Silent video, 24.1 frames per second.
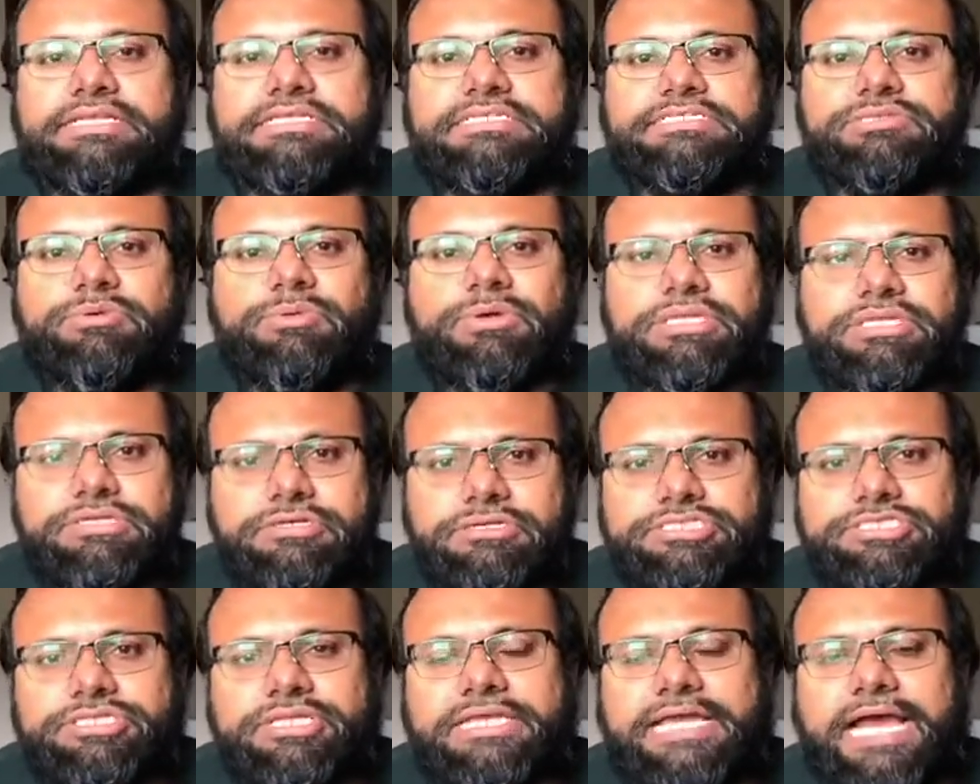So what
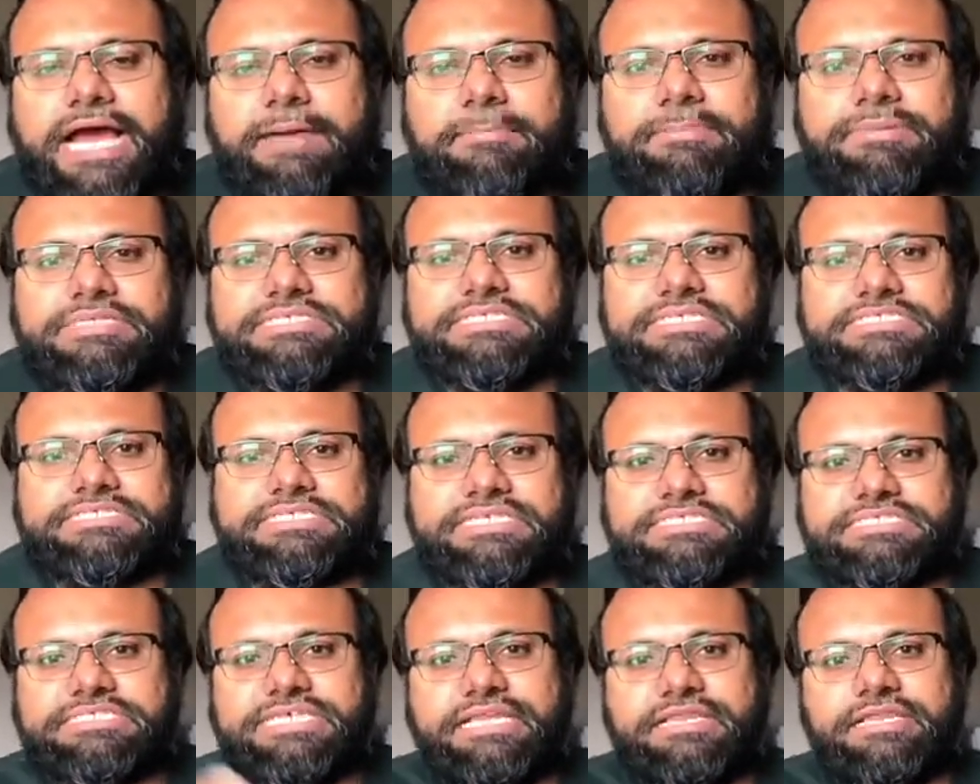usually happens is
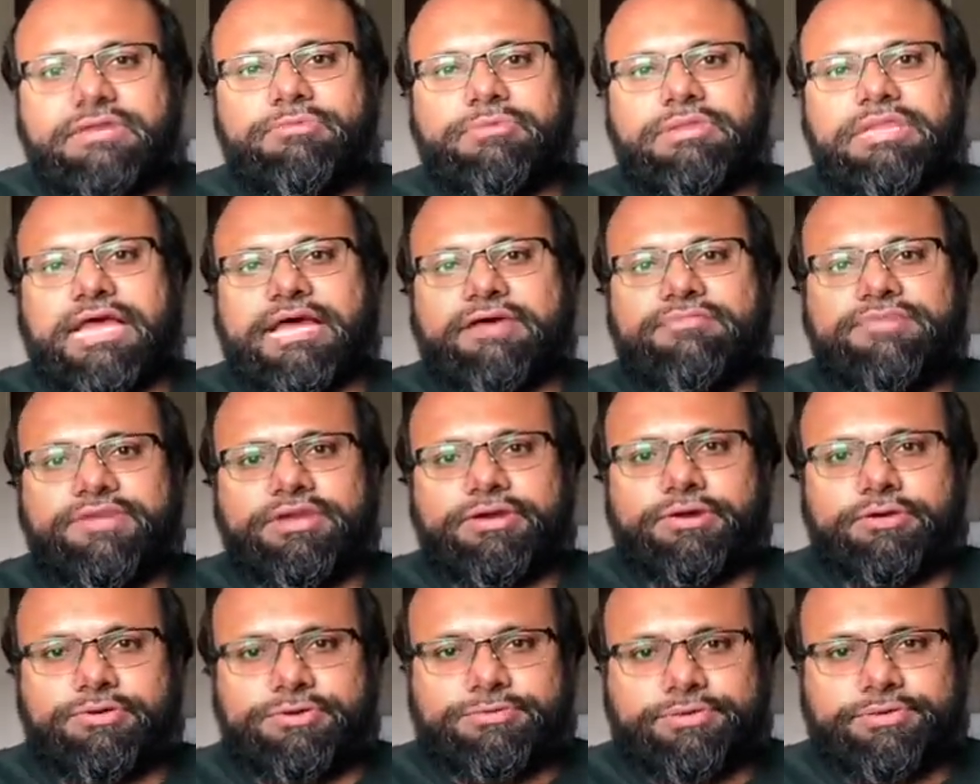the seller will have
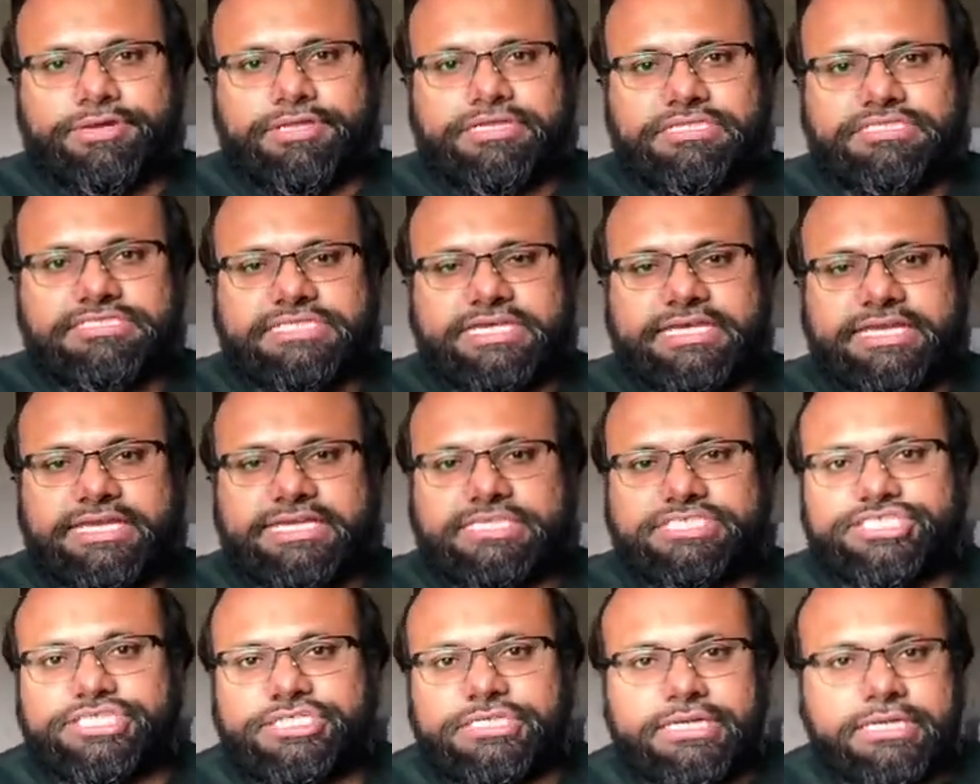their own real estate
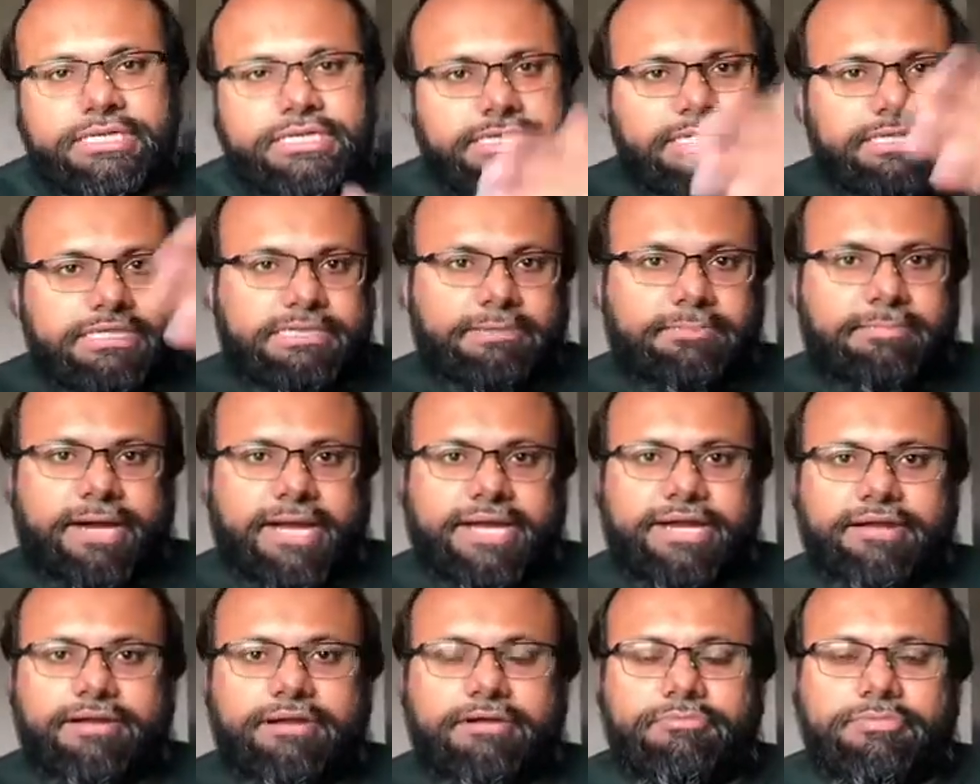agent. The
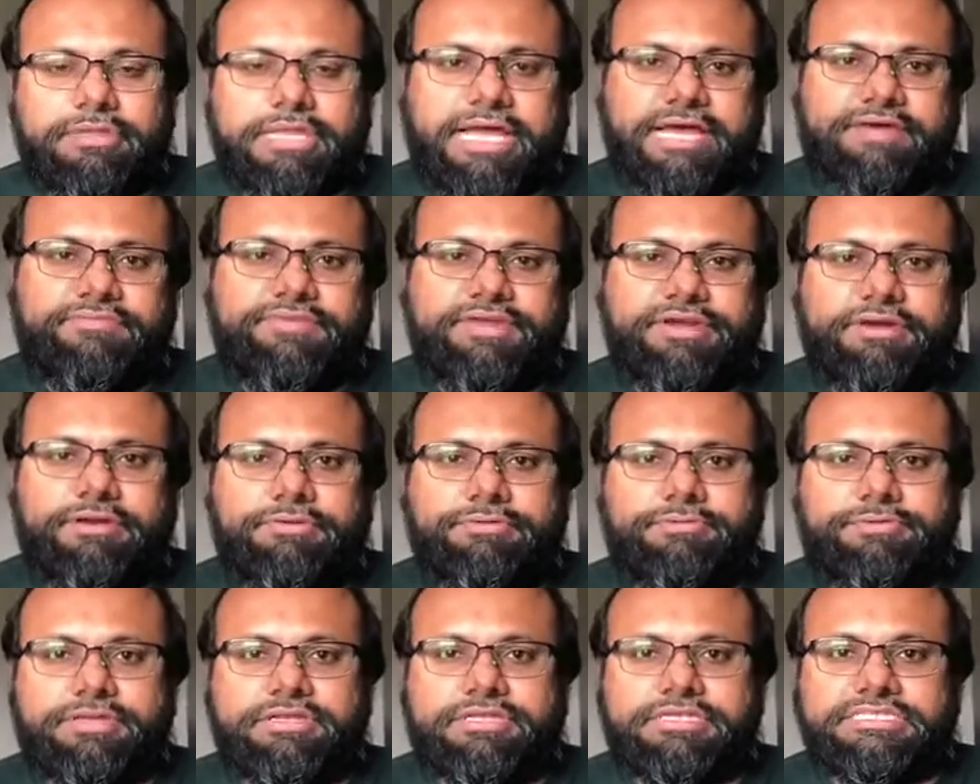buyer will have their
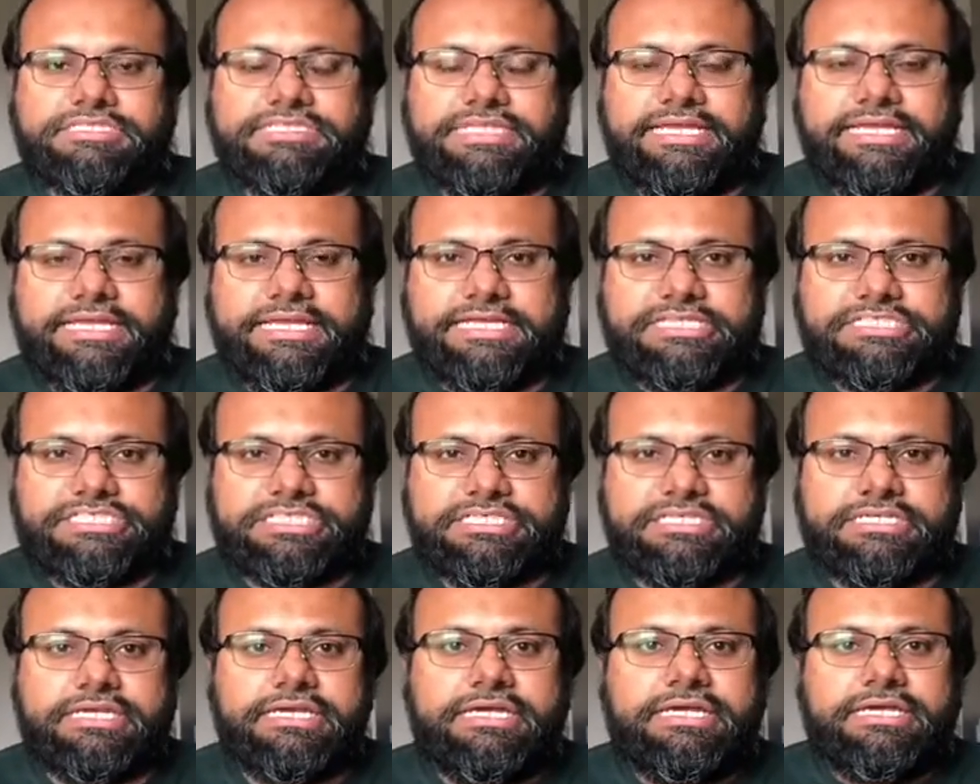own real estate
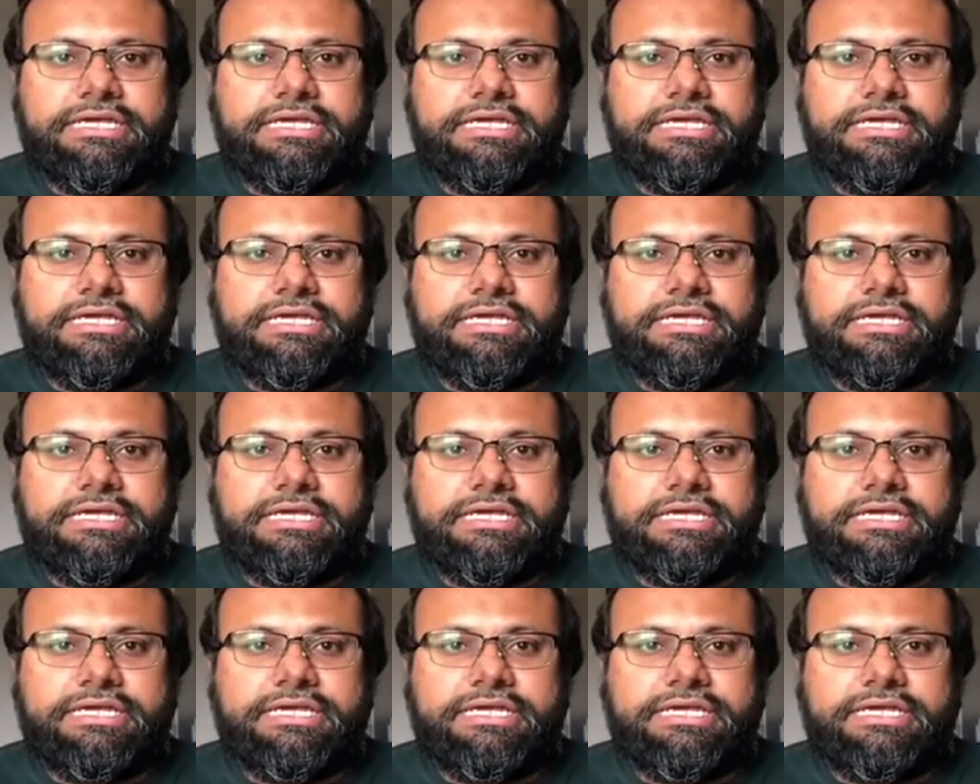agent.